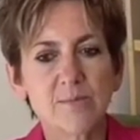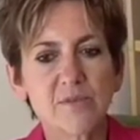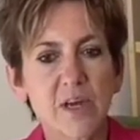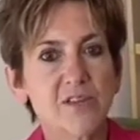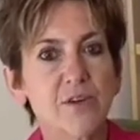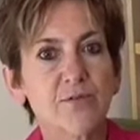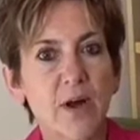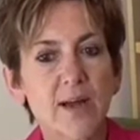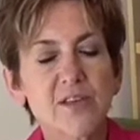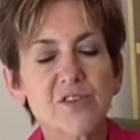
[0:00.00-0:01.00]
does
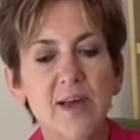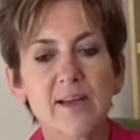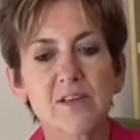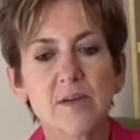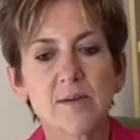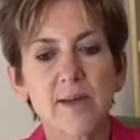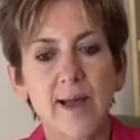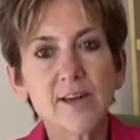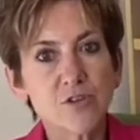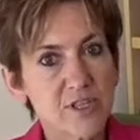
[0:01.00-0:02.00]
advise that
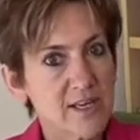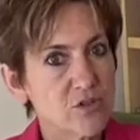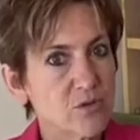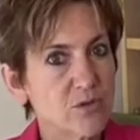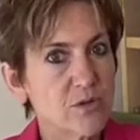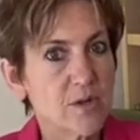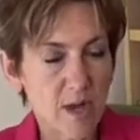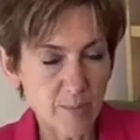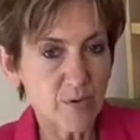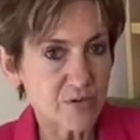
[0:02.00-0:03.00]
heterosexual
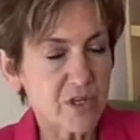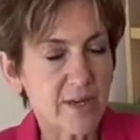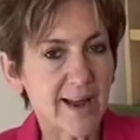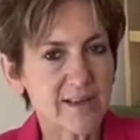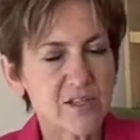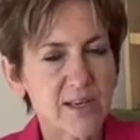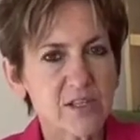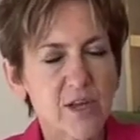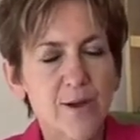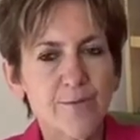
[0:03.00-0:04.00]
couples can
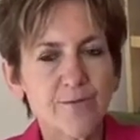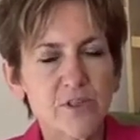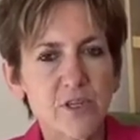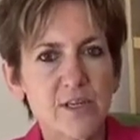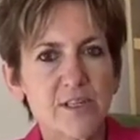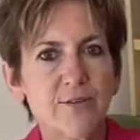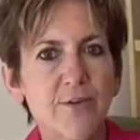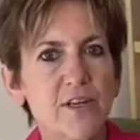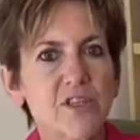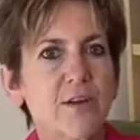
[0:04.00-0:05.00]
access fertility
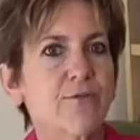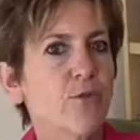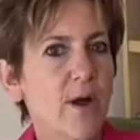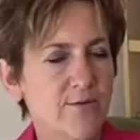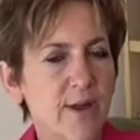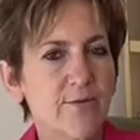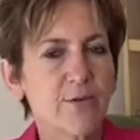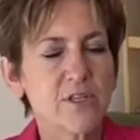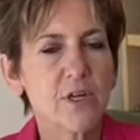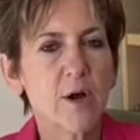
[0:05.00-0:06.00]
funding for IVF, for
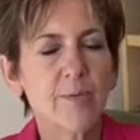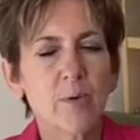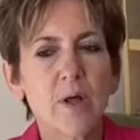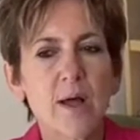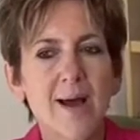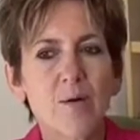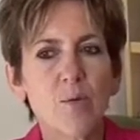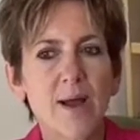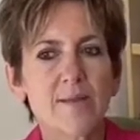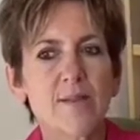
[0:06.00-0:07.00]
example,
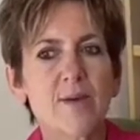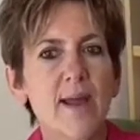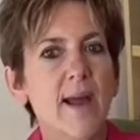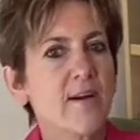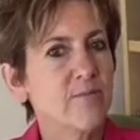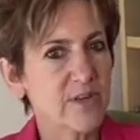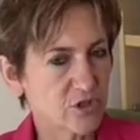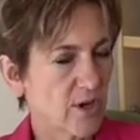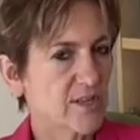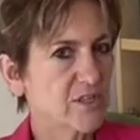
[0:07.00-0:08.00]
when they have been
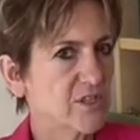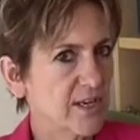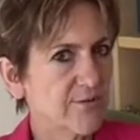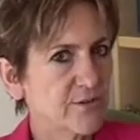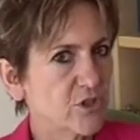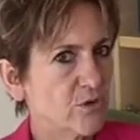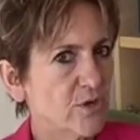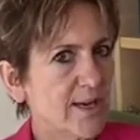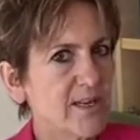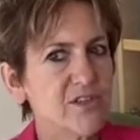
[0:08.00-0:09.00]
trying to conceive for 2
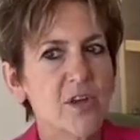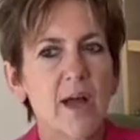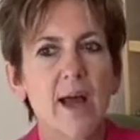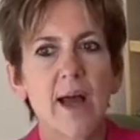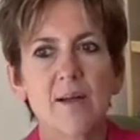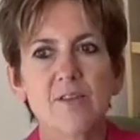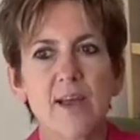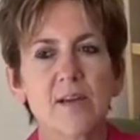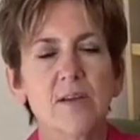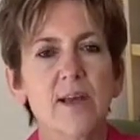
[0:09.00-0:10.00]
years, and
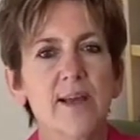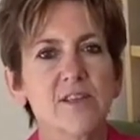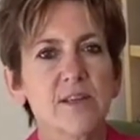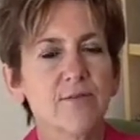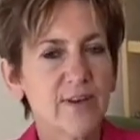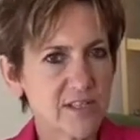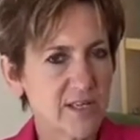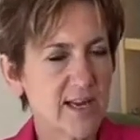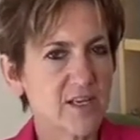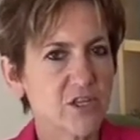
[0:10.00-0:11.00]
they can get
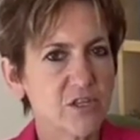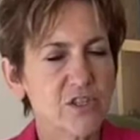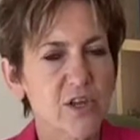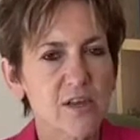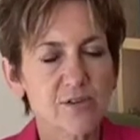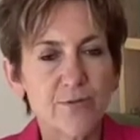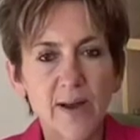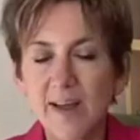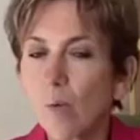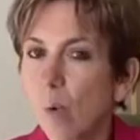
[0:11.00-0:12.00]
investigations to
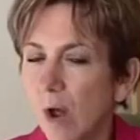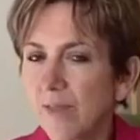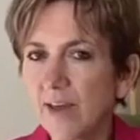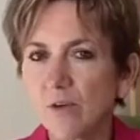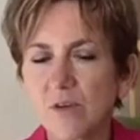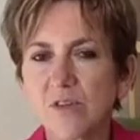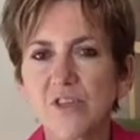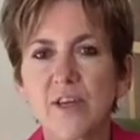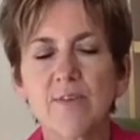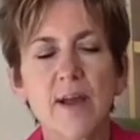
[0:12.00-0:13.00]
find out why they're not
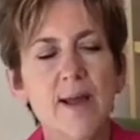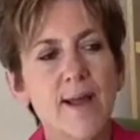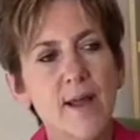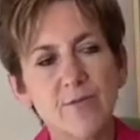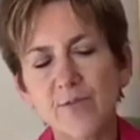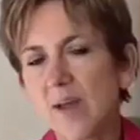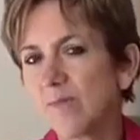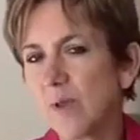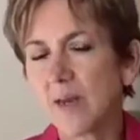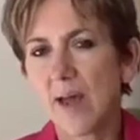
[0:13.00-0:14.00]
conceiving if
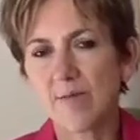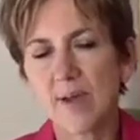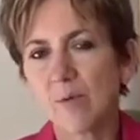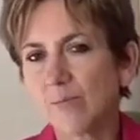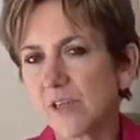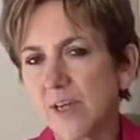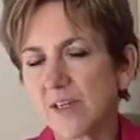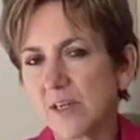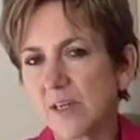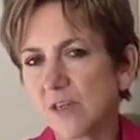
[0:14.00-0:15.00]
they've been having
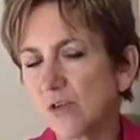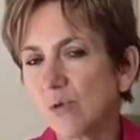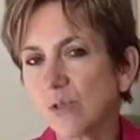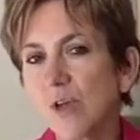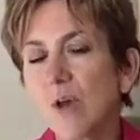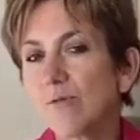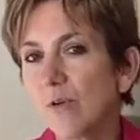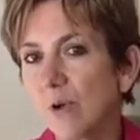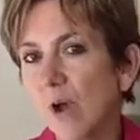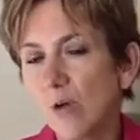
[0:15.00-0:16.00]
unprotected intercourse
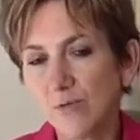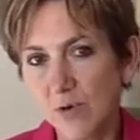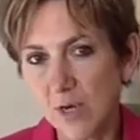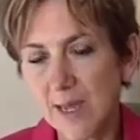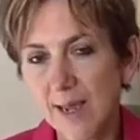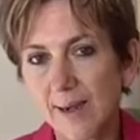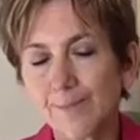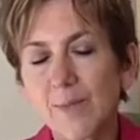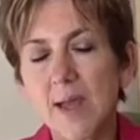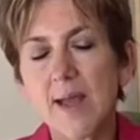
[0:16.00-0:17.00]
for over a year.
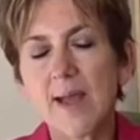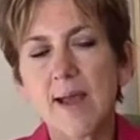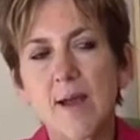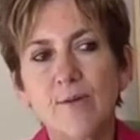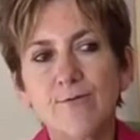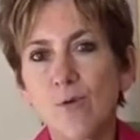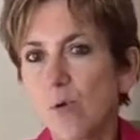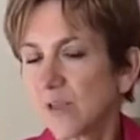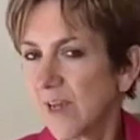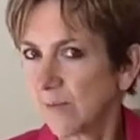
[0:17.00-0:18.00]

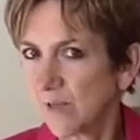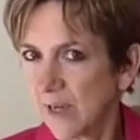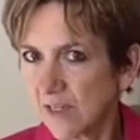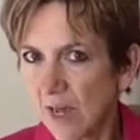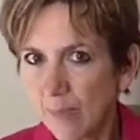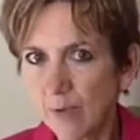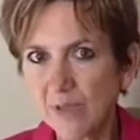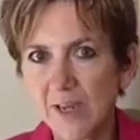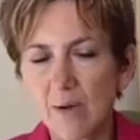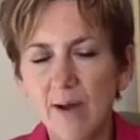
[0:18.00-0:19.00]
For same-sex
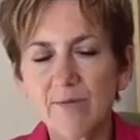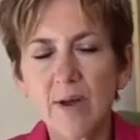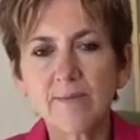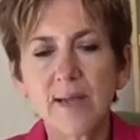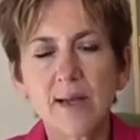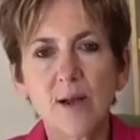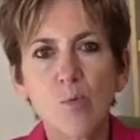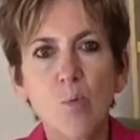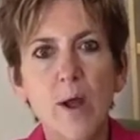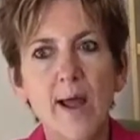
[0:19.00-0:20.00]
couples, however,
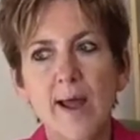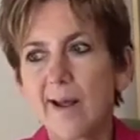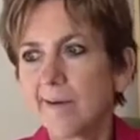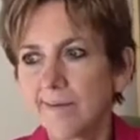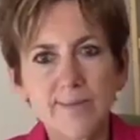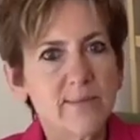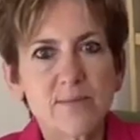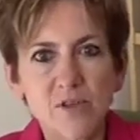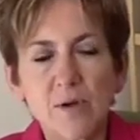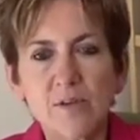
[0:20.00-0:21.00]
where
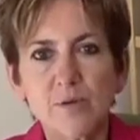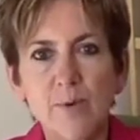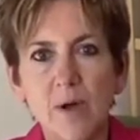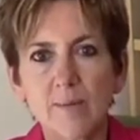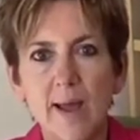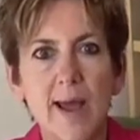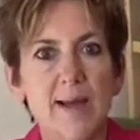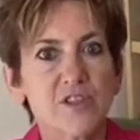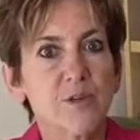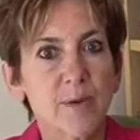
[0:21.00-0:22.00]
donor sperm
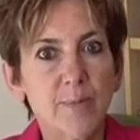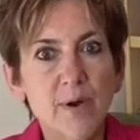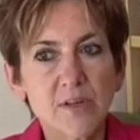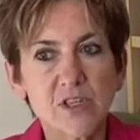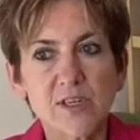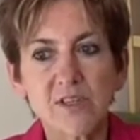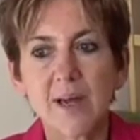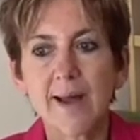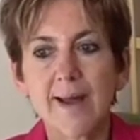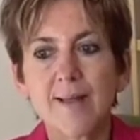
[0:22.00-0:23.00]
has to be purchased,
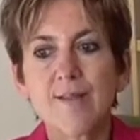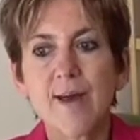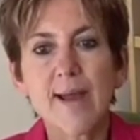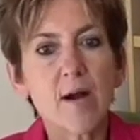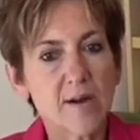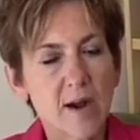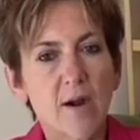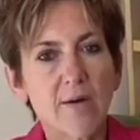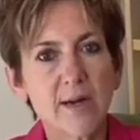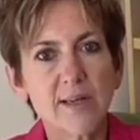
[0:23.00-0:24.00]
they are
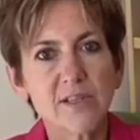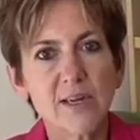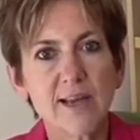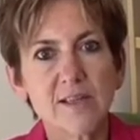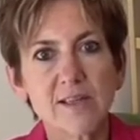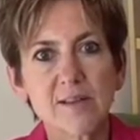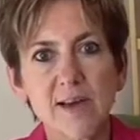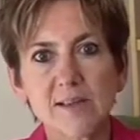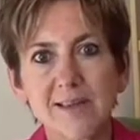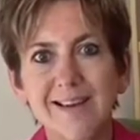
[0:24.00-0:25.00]
currently stating
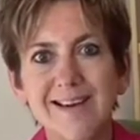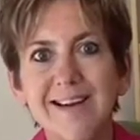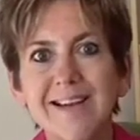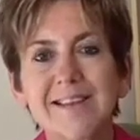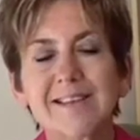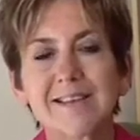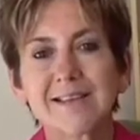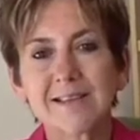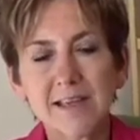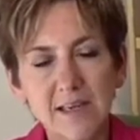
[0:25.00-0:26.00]
that at least
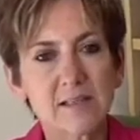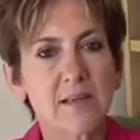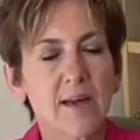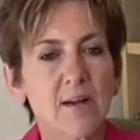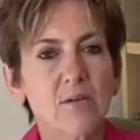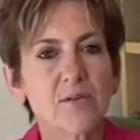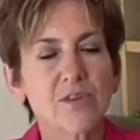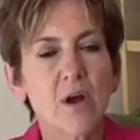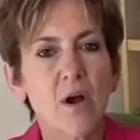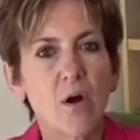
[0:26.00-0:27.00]
6
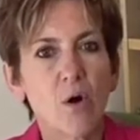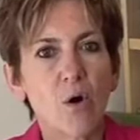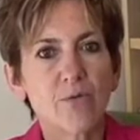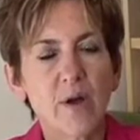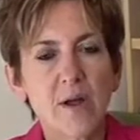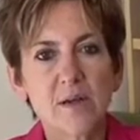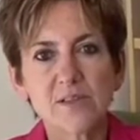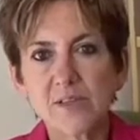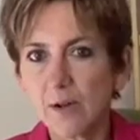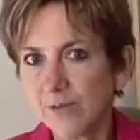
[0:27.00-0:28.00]
cycles of
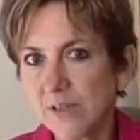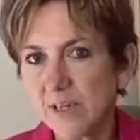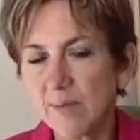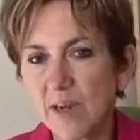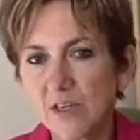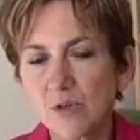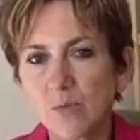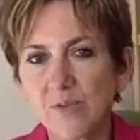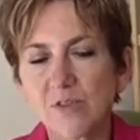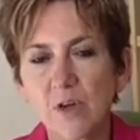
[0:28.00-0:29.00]
self-insemination
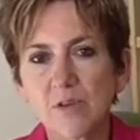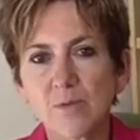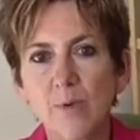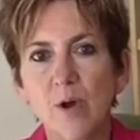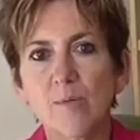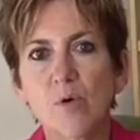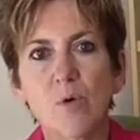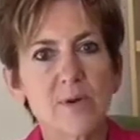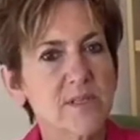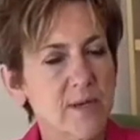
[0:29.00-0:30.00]
with donor sperm
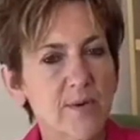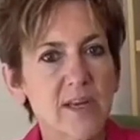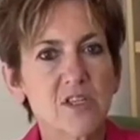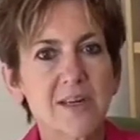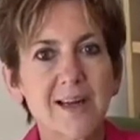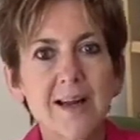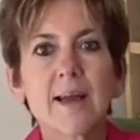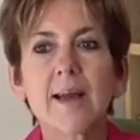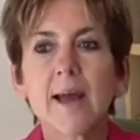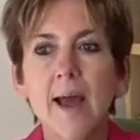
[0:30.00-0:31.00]
or insemination in the
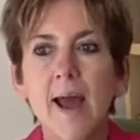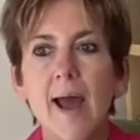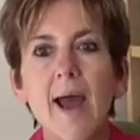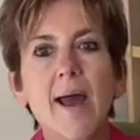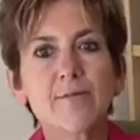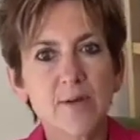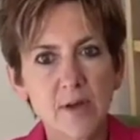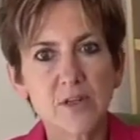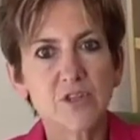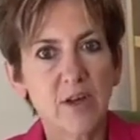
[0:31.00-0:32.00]
clinic have
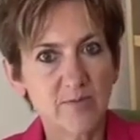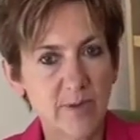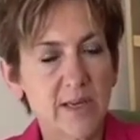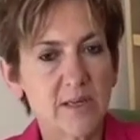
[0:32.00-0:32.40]
to have been